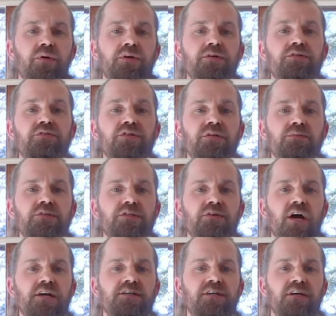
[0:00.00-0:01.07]
You do some
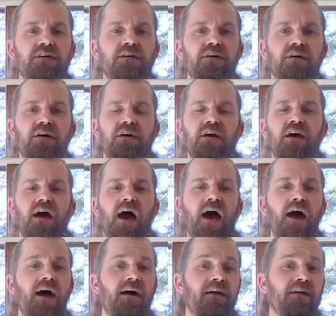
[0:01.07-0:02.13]
stretching,
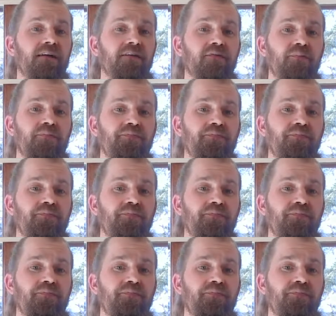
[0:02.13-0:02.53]
and